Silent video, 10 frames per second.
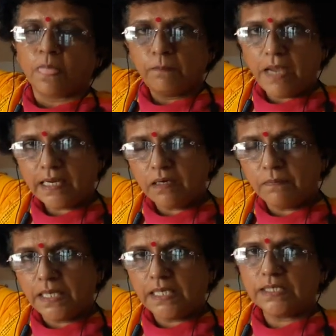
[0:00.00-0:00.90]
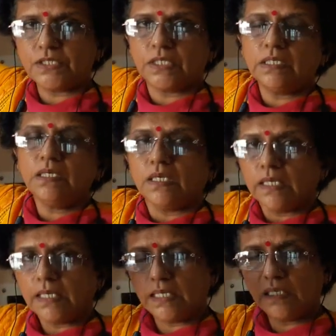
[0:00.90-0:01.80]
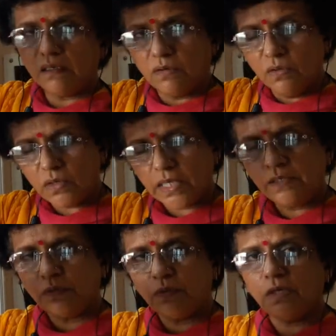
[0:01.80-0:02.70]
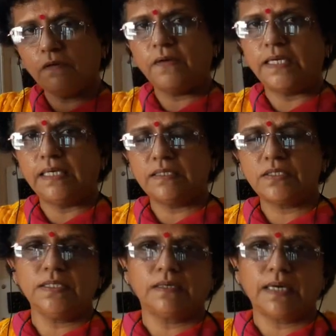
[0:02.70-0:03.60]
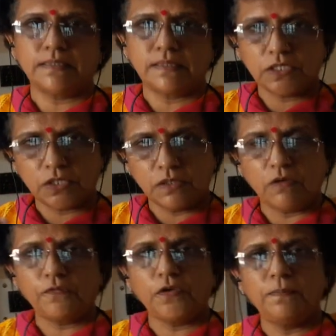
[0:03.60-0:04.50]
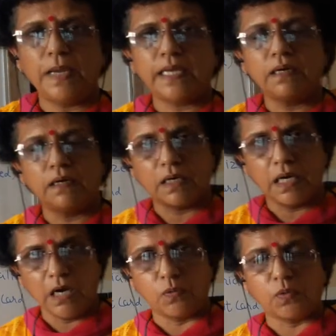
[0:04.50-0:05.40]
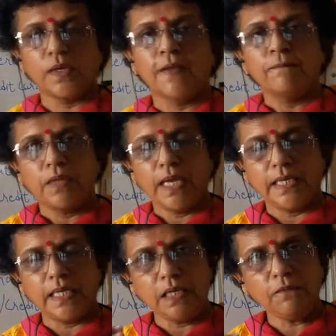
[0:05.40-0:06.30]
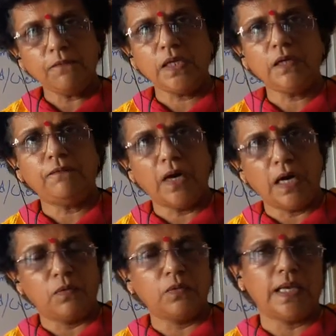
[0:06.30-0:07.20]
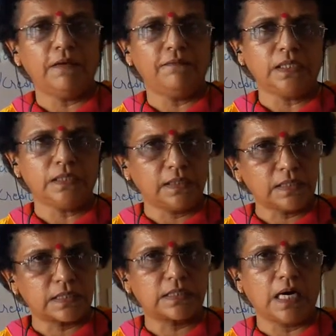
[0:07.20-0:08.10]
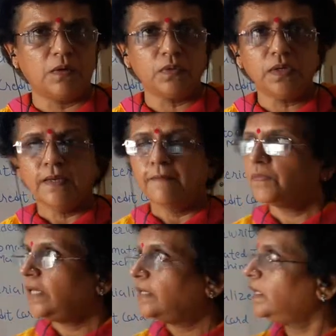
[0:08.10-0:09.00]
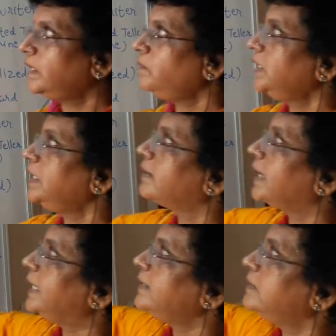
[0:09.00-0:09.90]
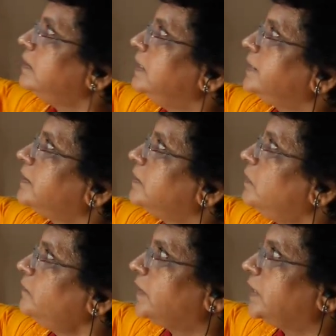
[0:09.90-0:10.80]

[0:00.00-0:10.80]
Bank manager, he look into the financial transaction of your bank account, and if he found everything sound, then he will write the letter of